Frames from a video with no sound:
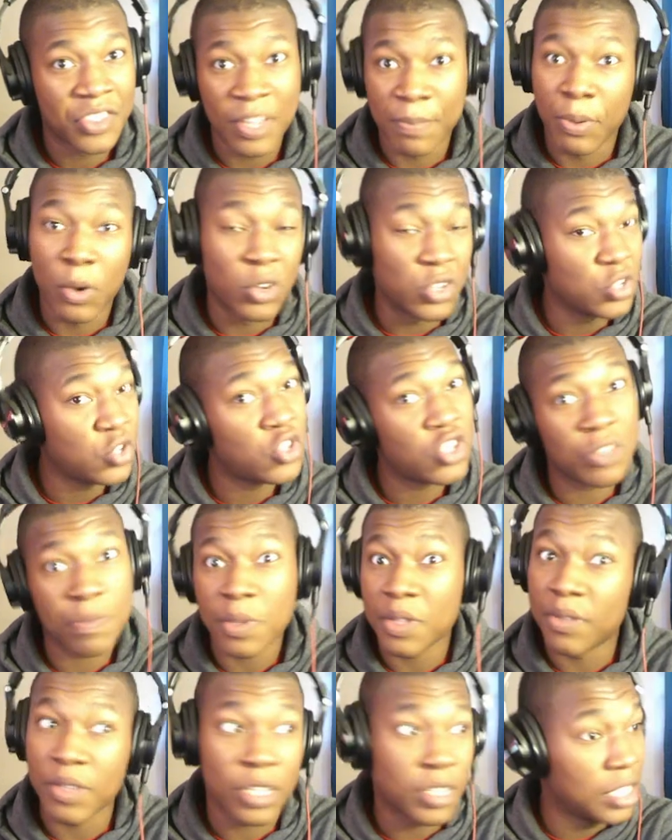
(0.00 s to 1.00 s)
The, bro, used
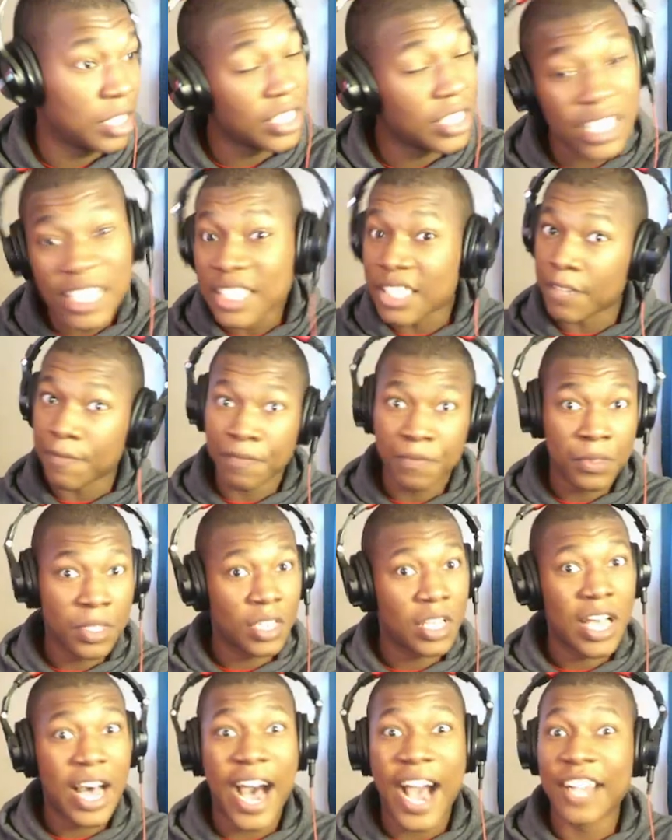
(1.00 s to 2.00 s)
to be listen.
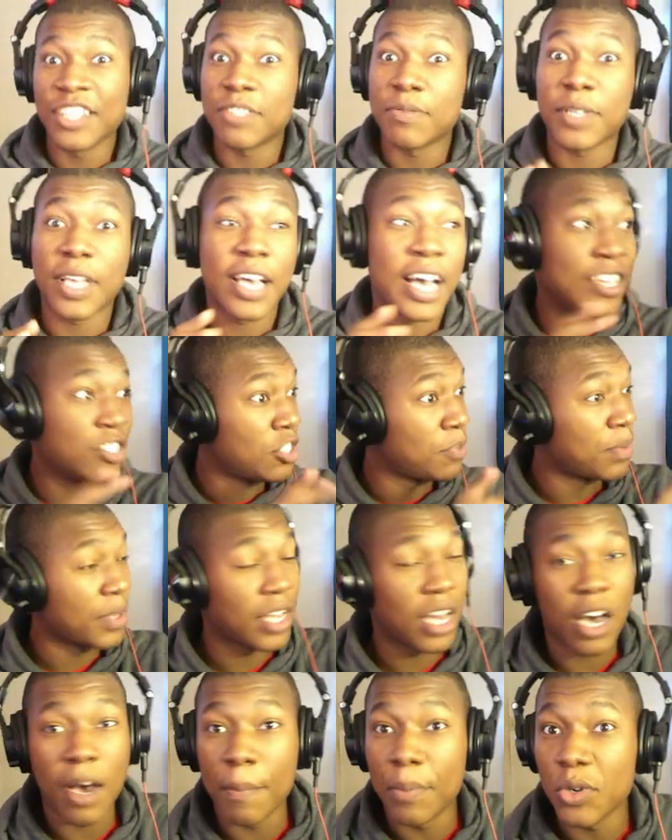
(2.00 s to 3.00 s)
I used to play, I used to
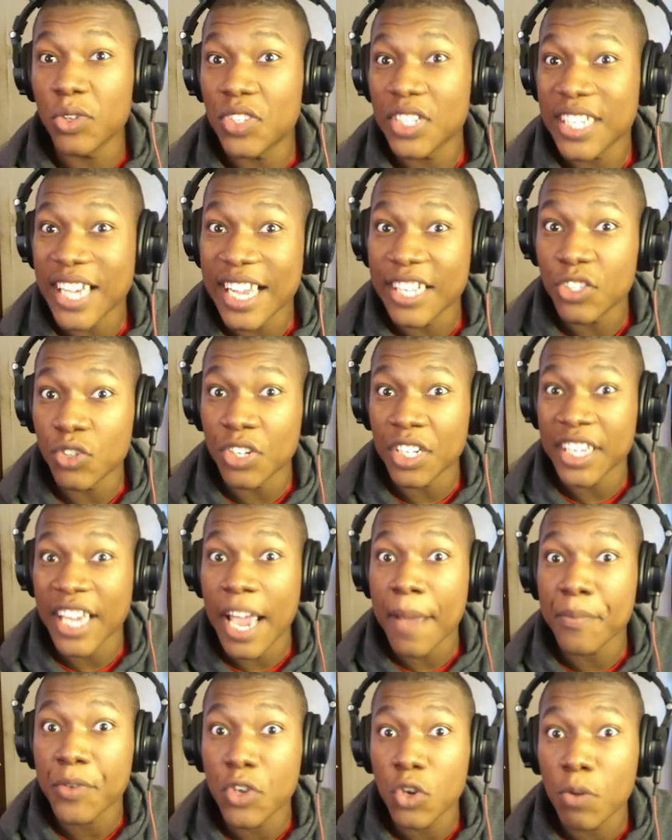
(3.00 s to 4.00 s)
play uh Budokai Tenkaichi on the
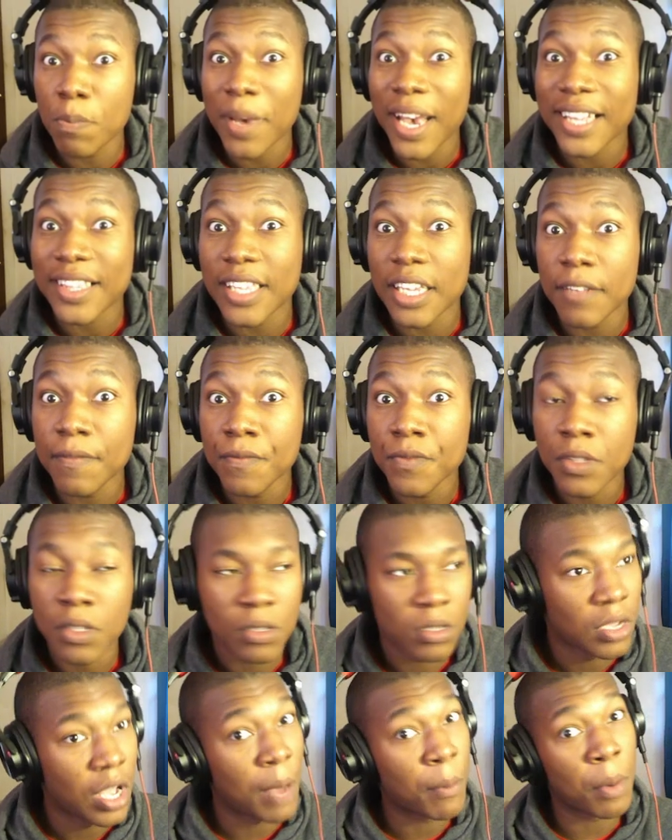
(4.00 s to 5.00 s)
GameCube back then.
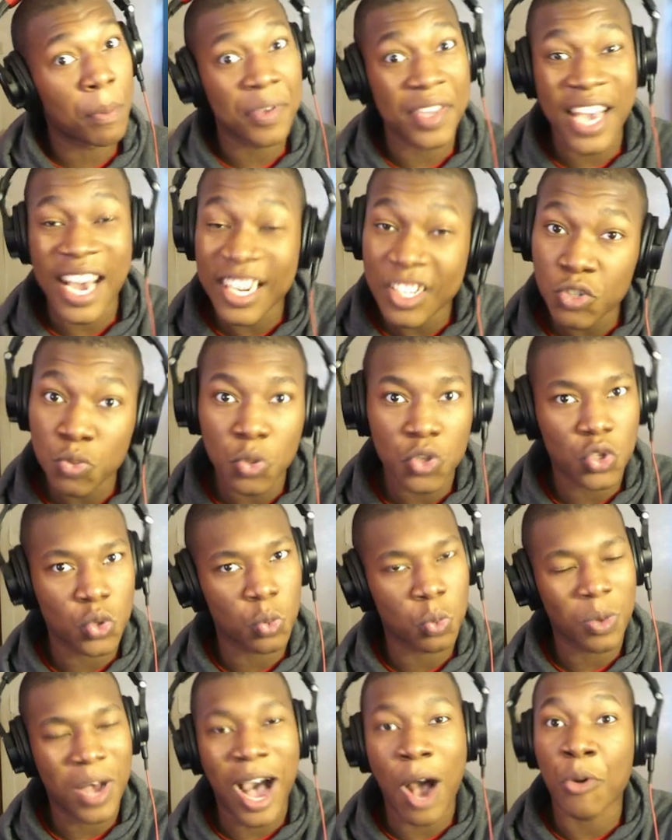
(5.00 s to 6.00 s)
I'm gonna be honest
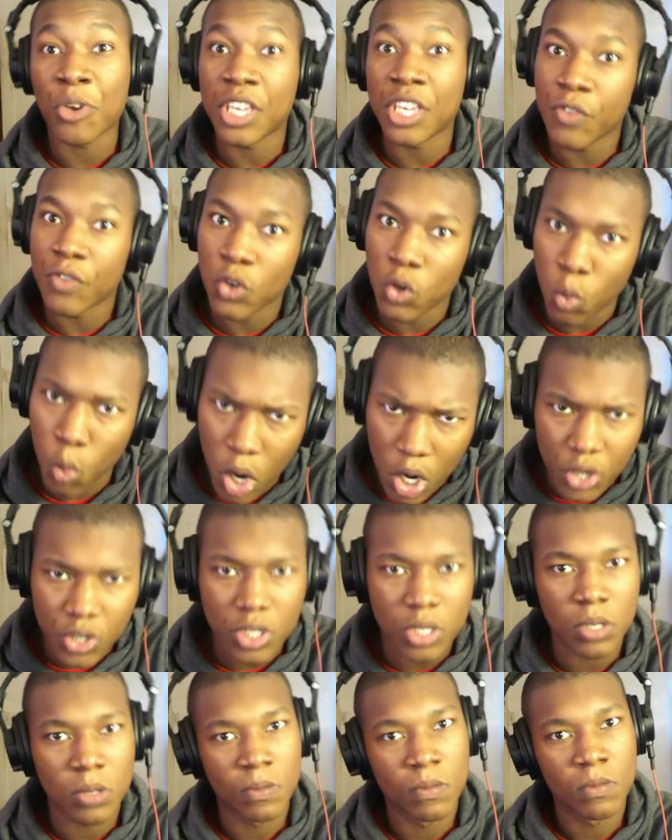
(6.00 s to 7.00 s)
with you. I'll give you the
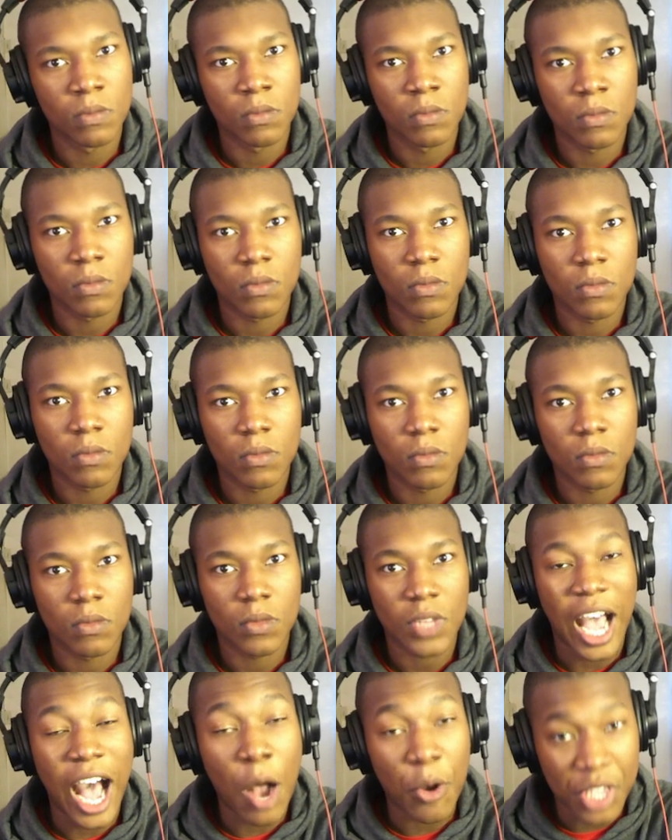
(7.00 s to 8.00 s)
work.
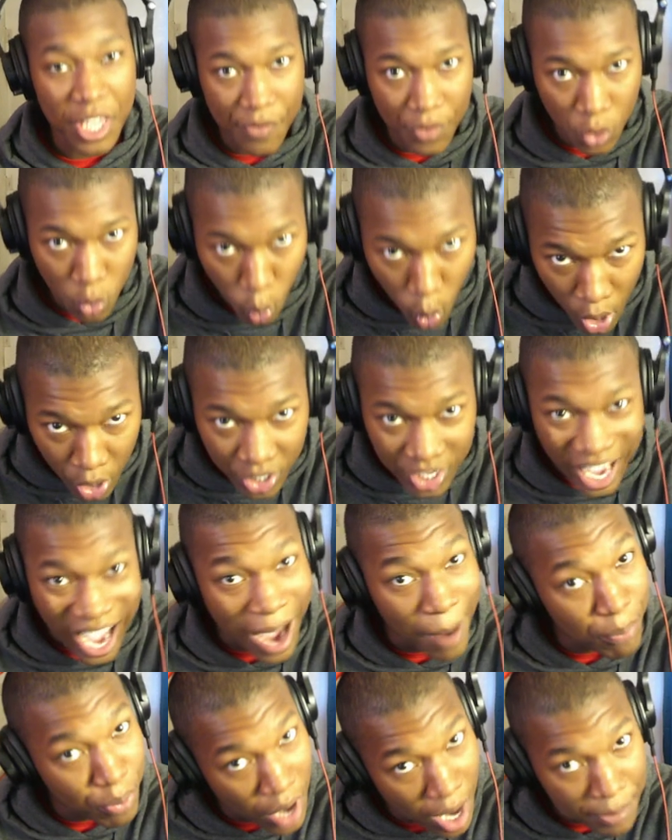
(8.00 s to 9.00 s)
I'll give you the work.
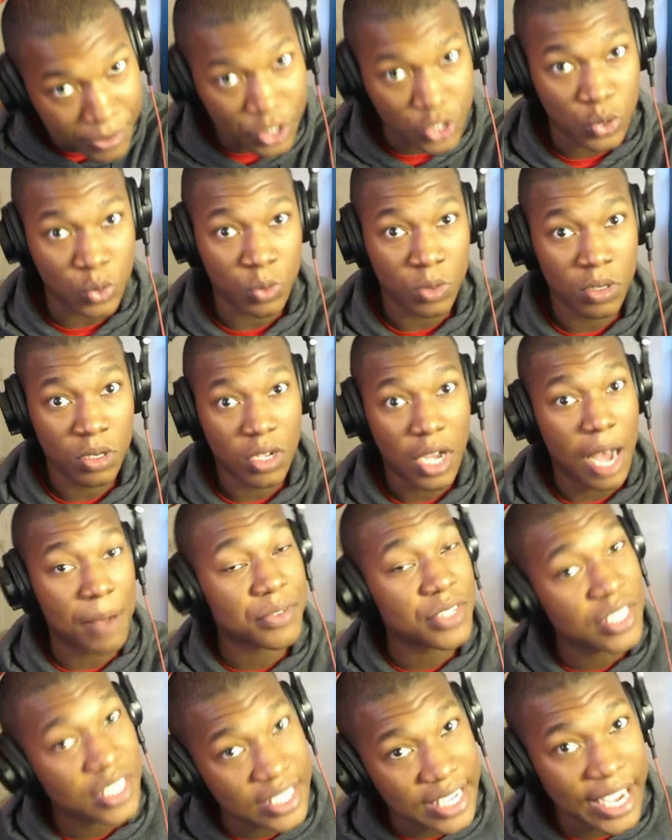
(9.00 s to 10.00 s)
I promise you.
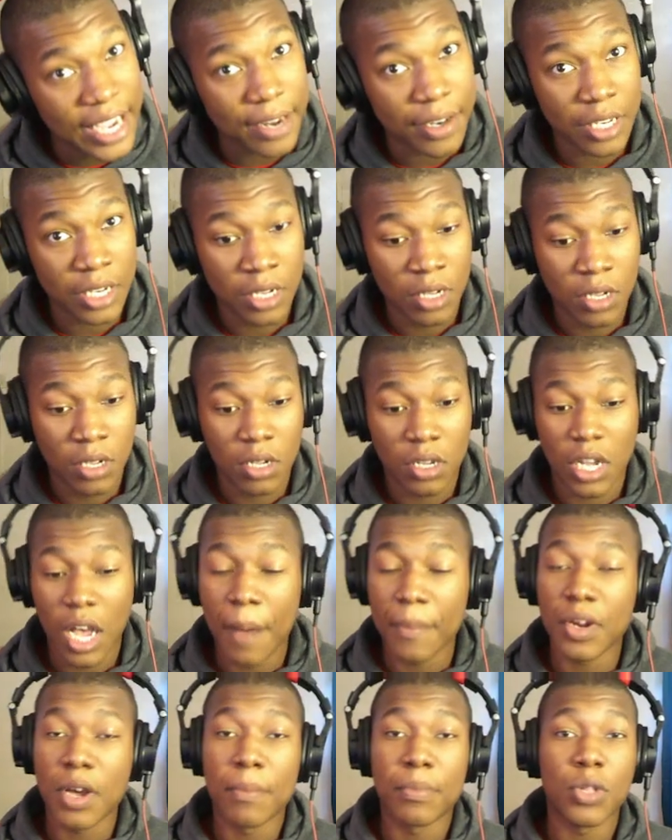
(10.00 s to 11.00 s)
I'm just saying.
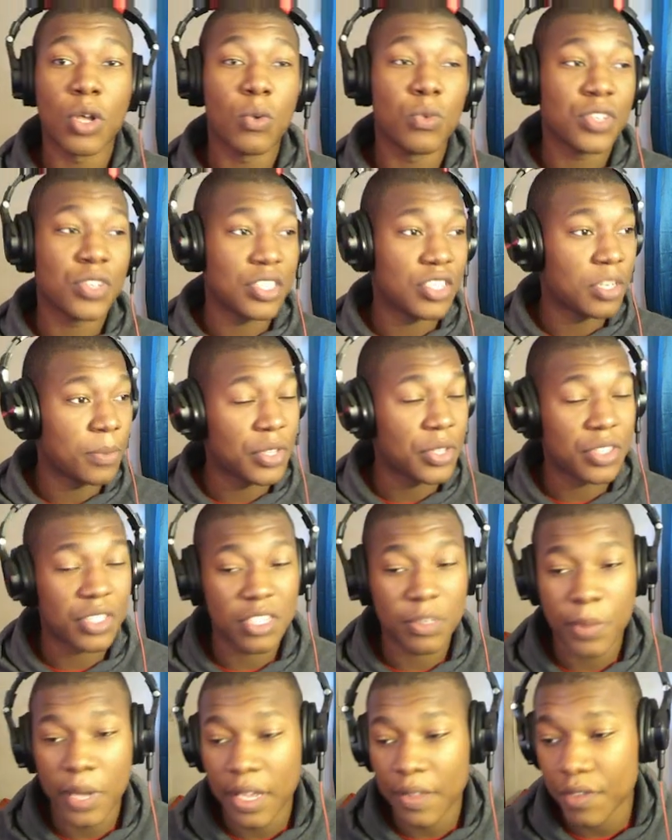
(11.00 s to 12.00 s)
Comment down below what you guys think about
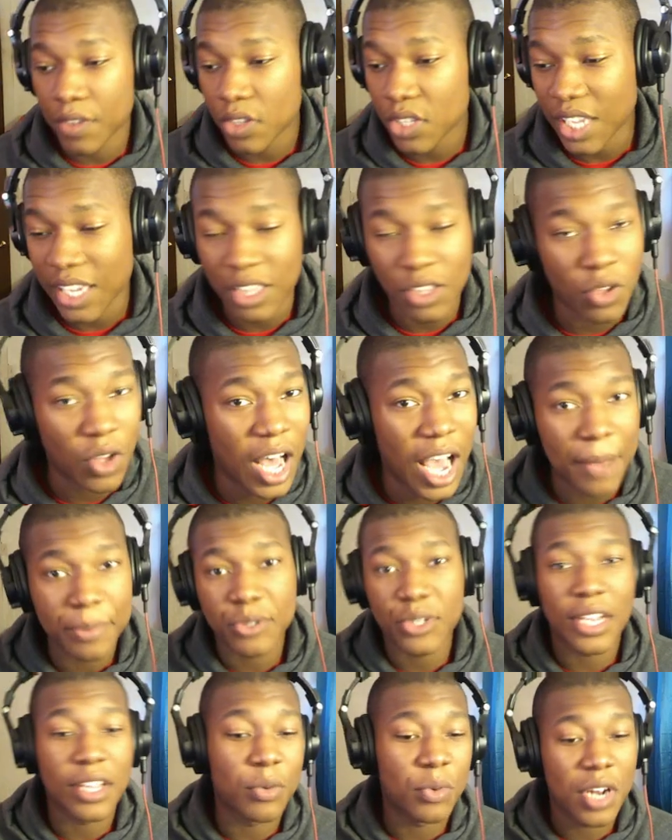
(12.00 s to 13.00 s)
this, man. It's like a little
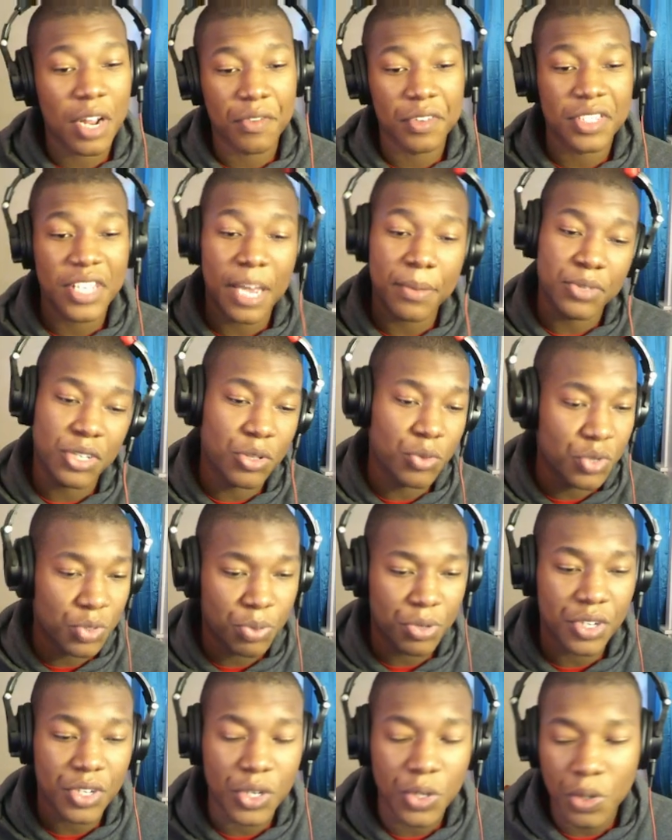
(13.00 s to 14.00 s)
hype trailer, whatever. This hype trailer
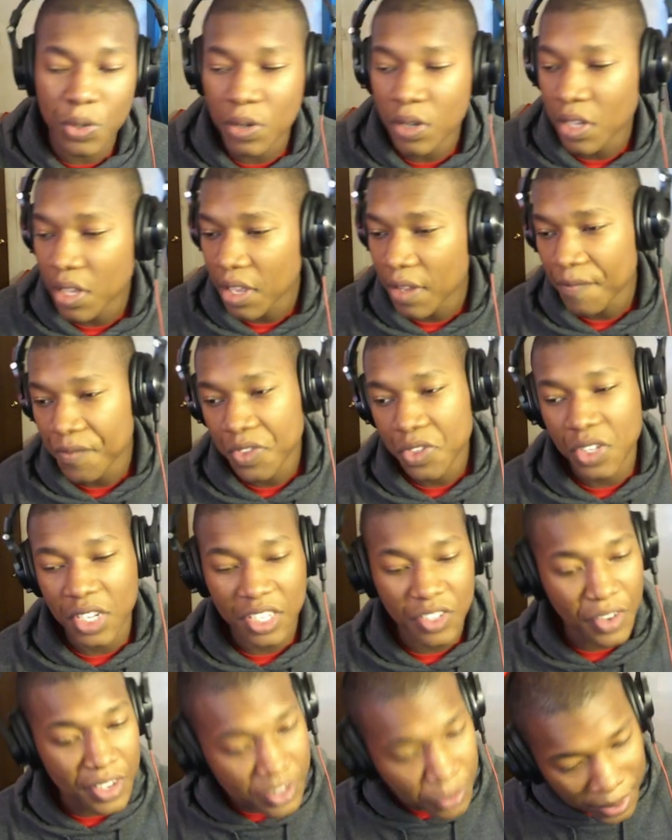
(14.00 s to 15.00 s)
was pretty cool.
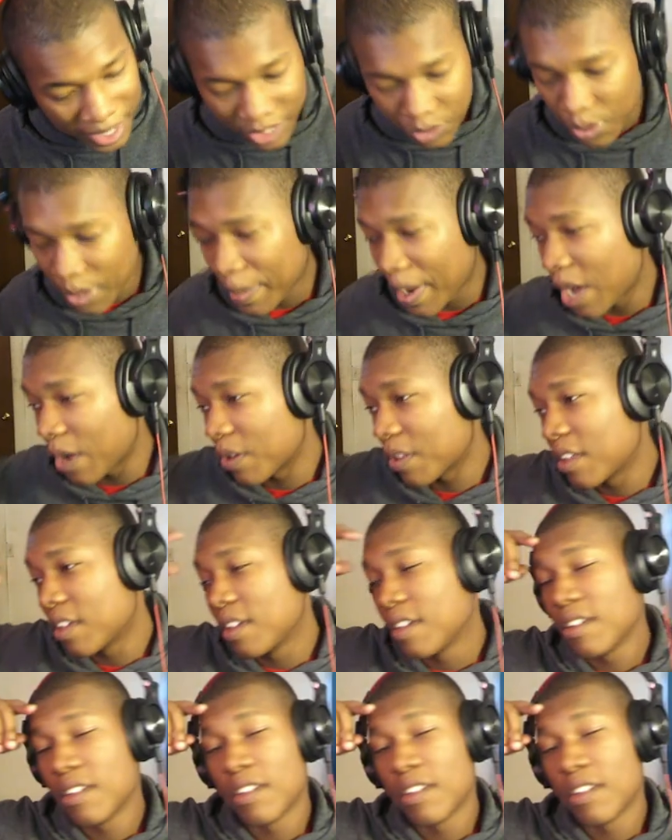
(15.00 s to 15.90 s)
So you guys, some next one. I'm out.